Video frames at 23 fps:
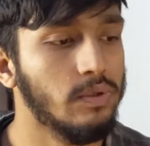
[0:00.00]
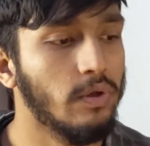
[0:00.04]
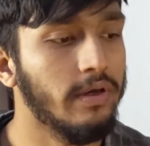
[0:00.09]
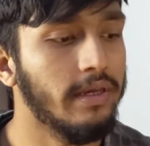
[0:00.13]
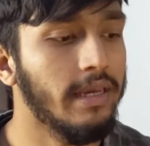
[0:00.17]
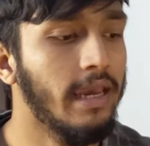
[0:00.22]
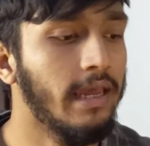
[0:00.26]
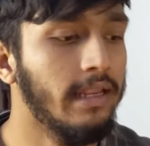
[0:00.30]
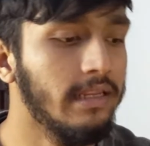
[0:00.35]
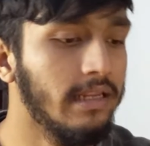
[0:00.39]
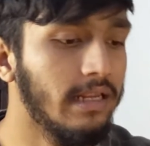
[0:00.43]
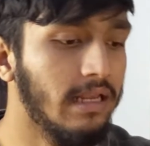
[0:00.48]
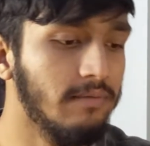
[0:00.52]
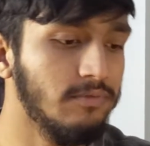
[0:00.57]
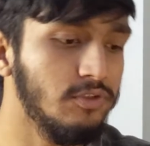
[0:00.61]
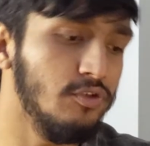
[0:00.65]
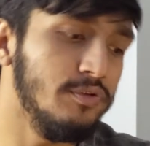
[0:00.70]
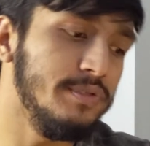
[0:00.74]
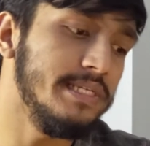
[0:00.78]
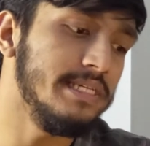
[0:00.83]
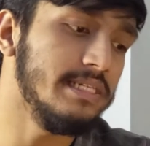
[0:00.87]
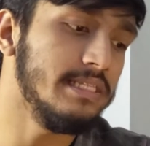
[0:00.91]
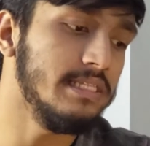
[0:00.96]
yeah, I ended up
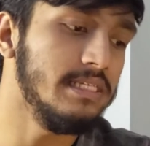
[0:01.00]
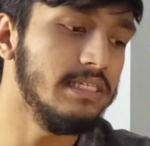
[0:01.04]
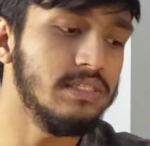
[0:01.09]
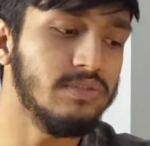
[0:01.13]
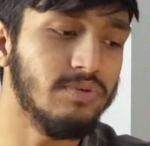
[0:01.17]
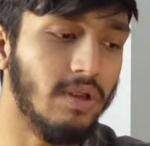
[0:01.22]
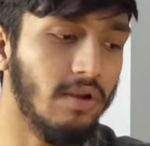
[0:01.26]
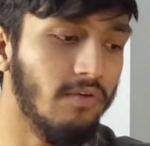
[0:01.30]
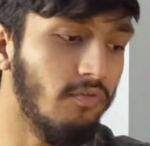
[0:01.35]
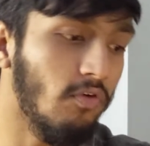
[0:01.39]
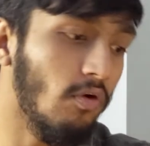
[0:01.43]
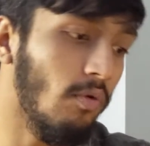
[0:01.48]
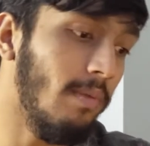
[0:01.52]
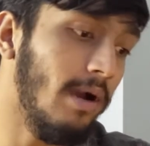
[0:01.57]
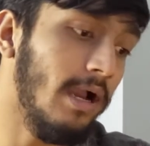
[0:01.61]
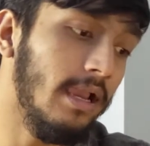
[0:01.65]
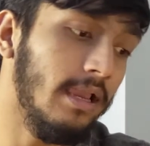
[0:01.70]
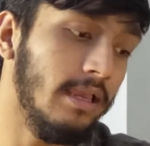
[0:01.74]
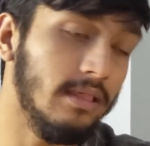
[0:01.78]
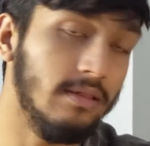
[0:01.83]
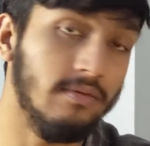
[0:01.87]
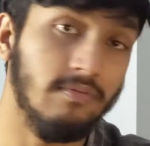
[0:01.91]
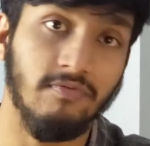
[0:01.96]
choosing this one for
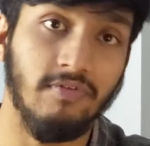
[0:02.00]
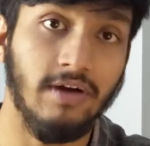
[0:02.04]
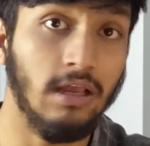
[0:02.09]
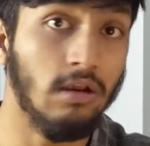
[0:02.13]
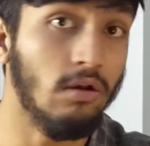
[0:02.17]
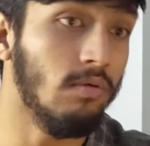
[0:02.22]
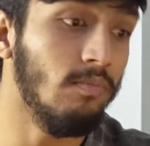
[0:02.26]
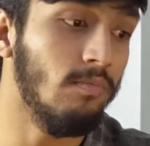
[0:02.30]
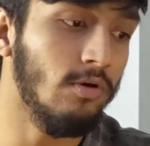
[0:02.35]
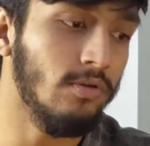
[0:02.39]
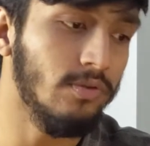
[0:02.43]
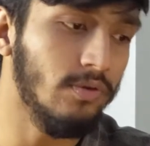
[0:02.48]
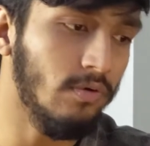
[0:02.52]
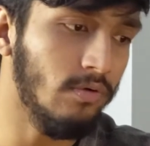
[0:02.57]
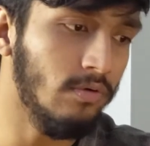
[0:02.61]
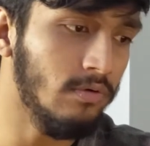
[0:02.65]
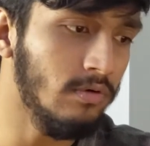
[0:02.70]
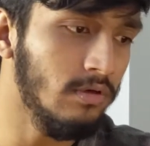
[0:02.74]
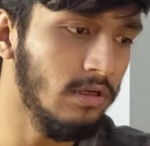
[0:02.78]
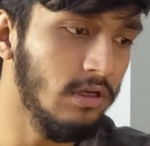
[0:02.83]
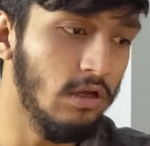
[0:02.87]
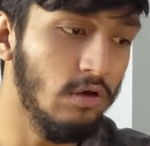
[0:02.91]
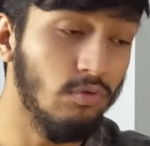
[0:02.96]
my final
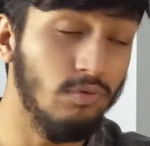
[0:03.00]
model,